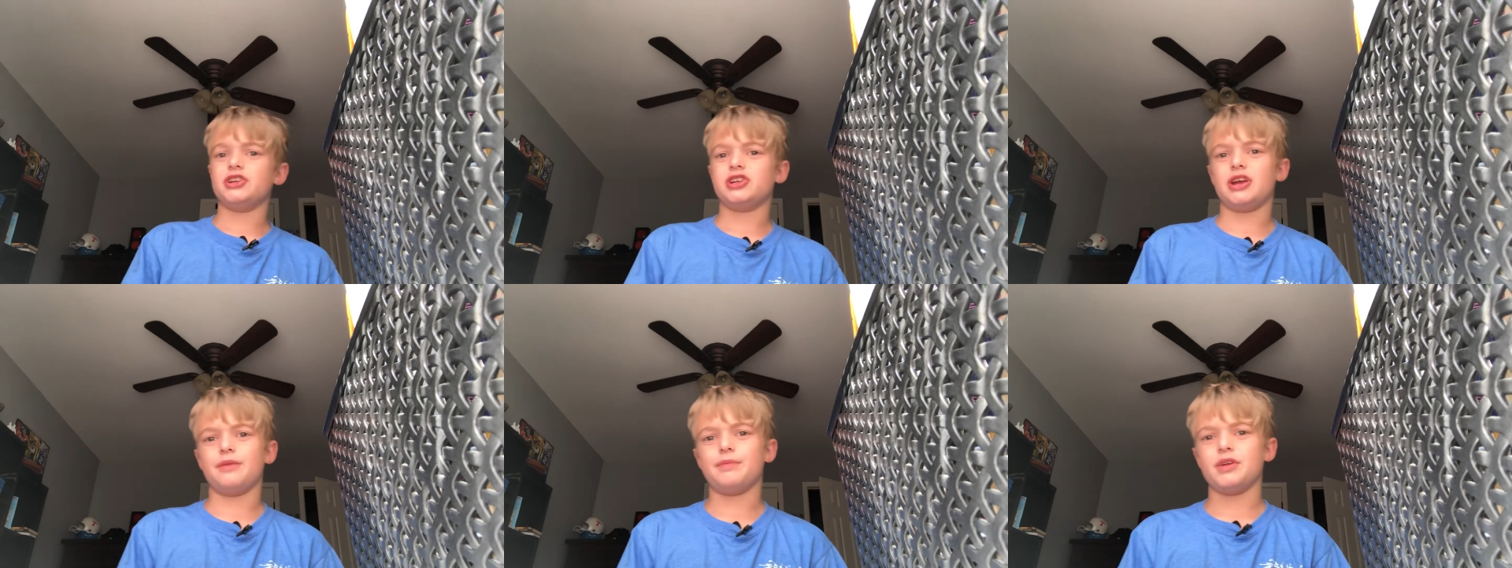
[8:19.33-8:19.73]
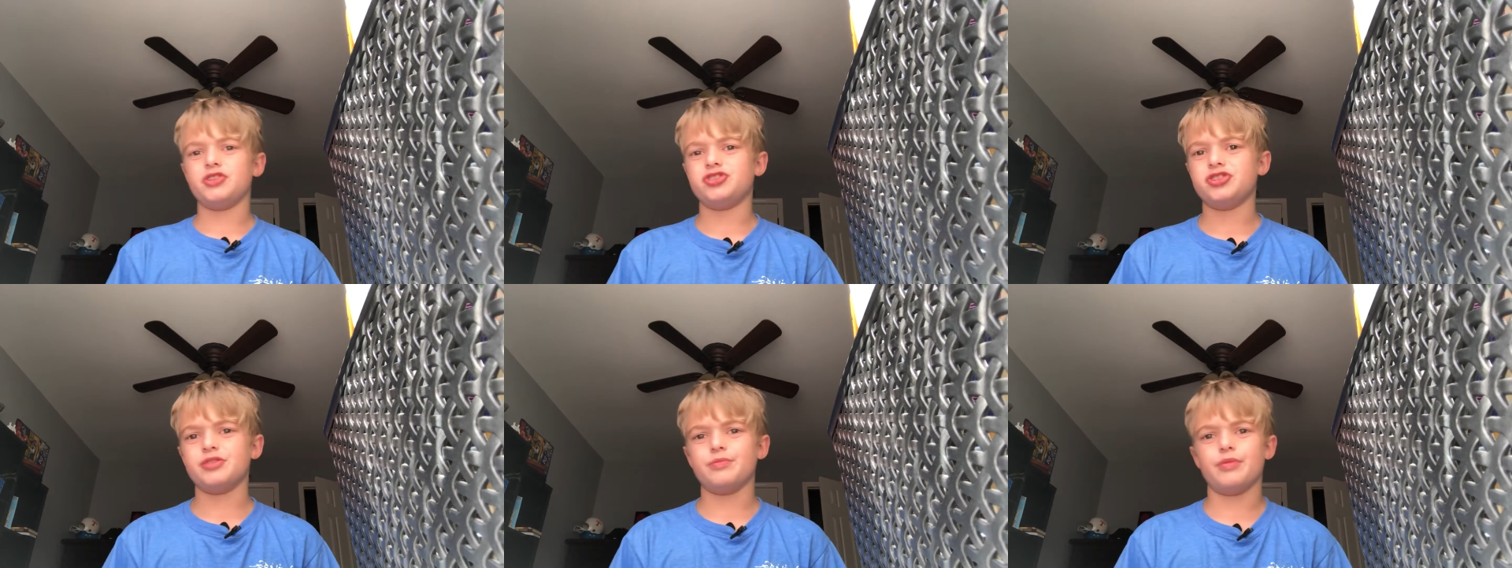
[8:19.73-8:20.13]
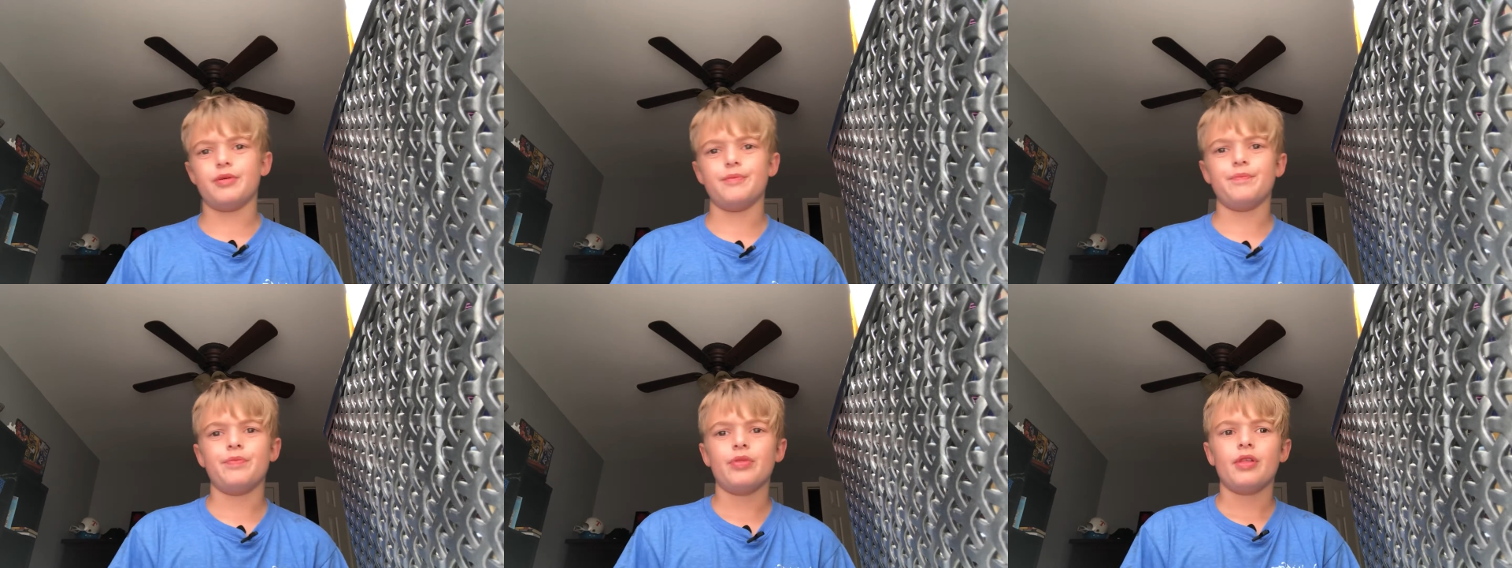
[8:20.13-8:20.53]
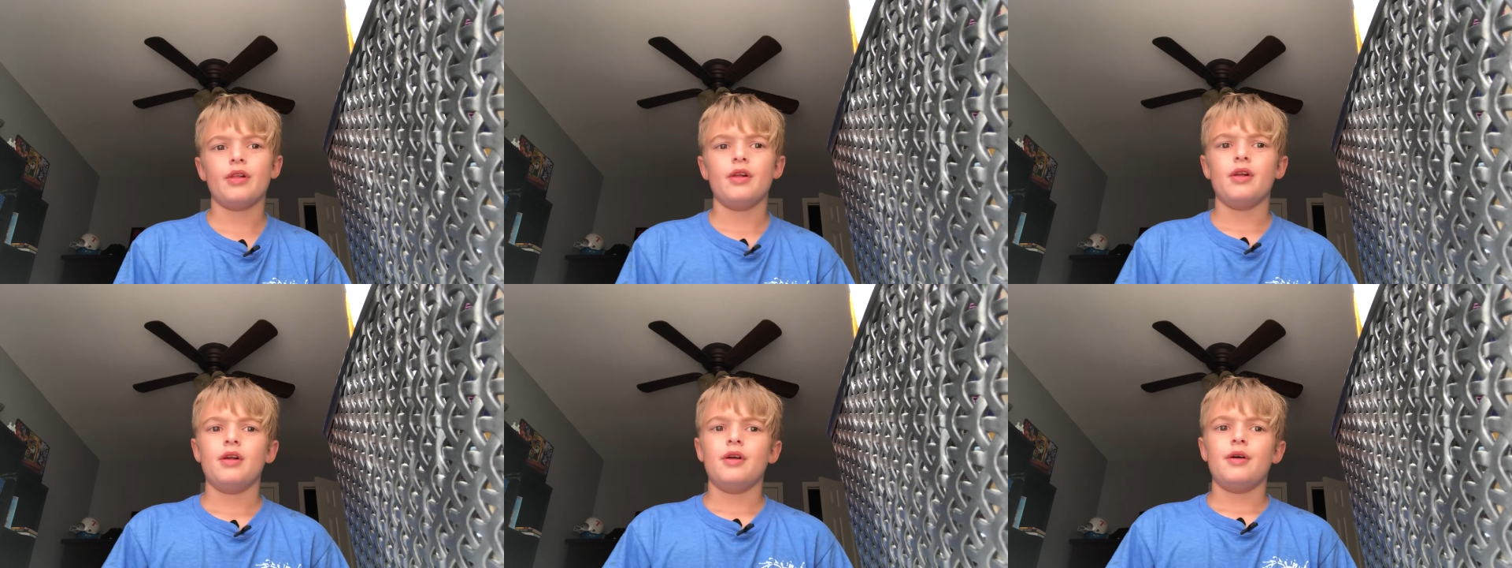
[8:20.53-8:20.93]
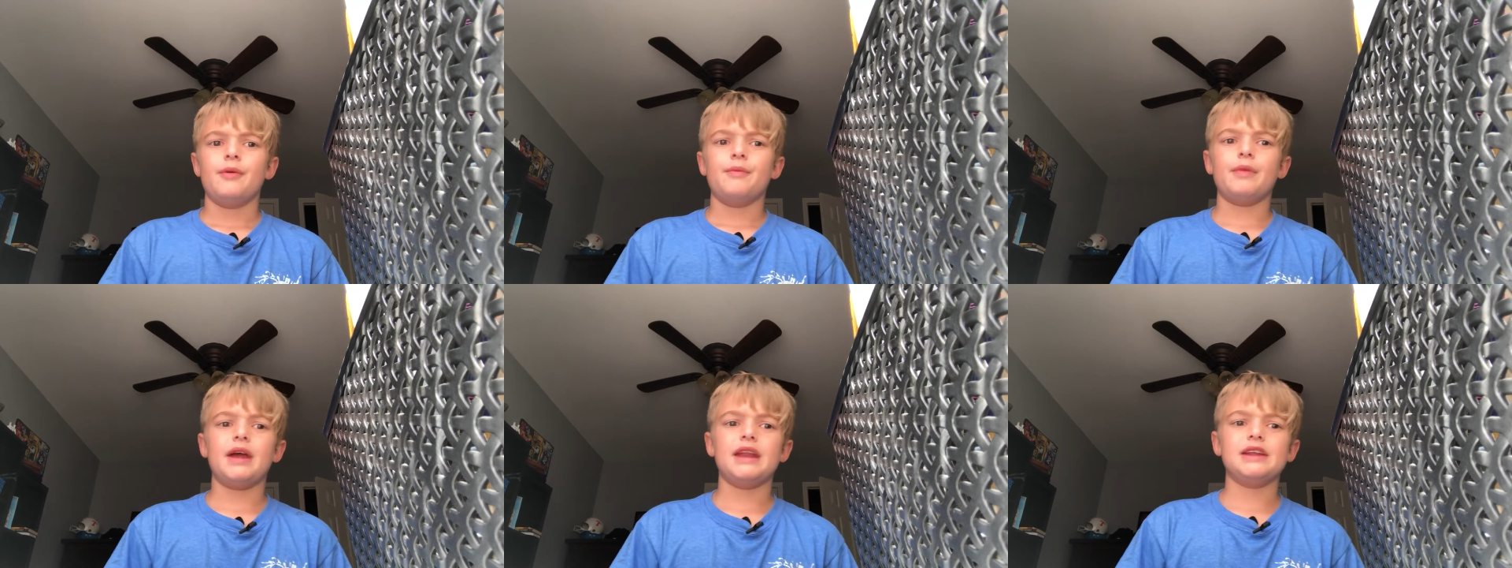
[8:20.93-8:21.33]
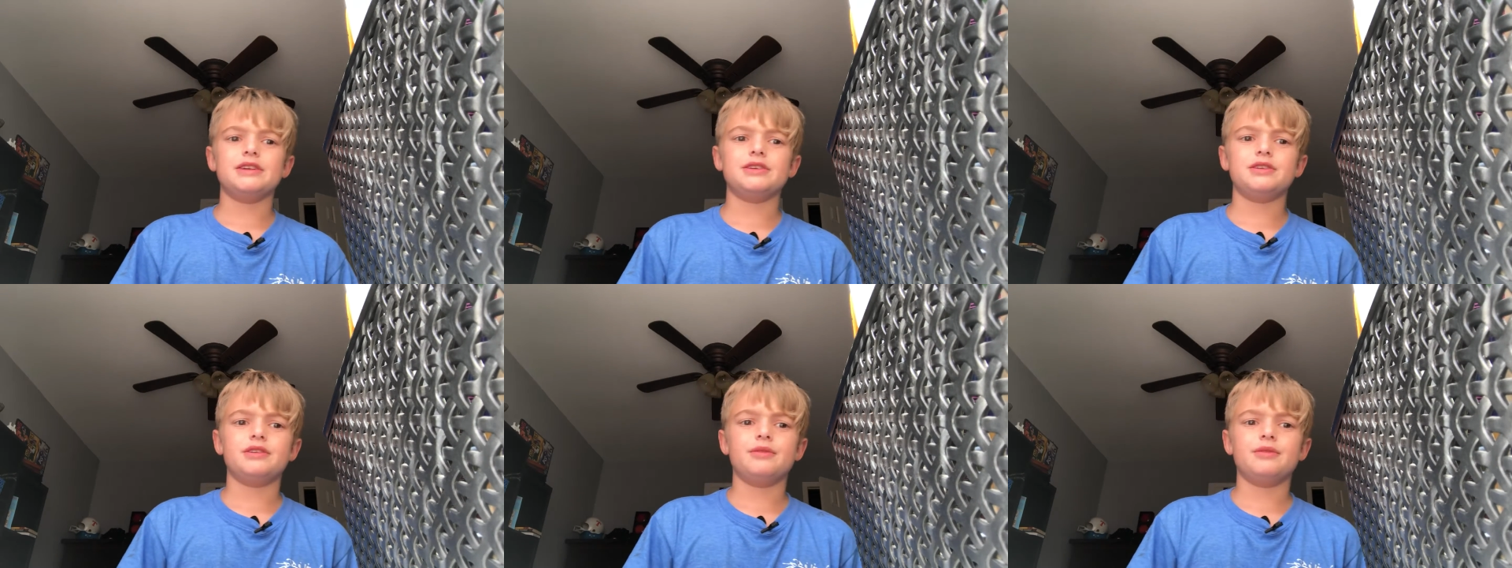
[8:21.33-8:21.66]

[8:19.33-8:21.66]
a championship, but made it